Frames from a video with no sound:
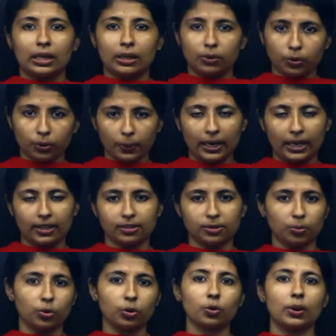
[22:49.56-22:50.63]
do practice
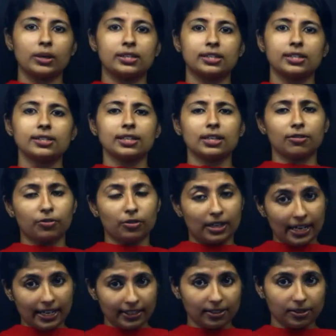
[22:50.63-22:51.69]
more questions, and if you
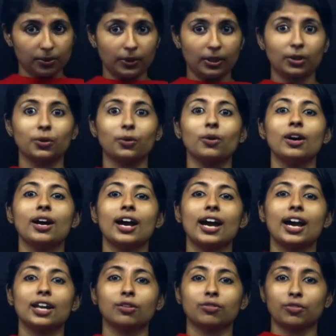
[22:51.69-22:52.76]
like this video
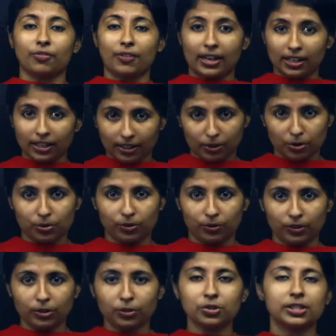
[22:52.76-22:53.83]
and if you find it
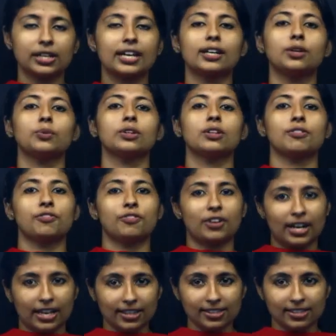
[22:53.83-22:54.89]
useful, do share it with your
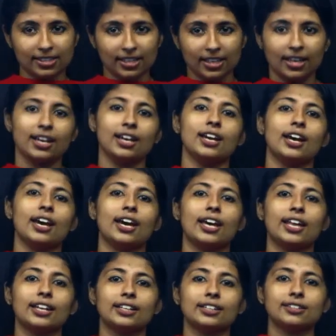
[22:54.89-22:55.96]
friends
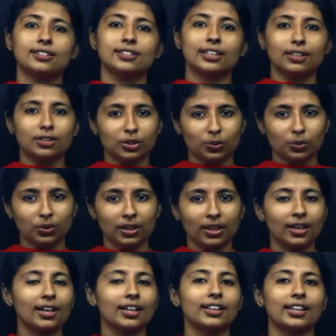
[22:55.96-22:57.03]
and stay tuned.
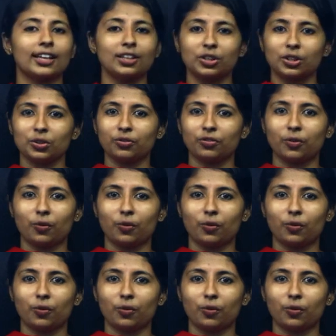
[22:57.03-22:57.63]
Thank you for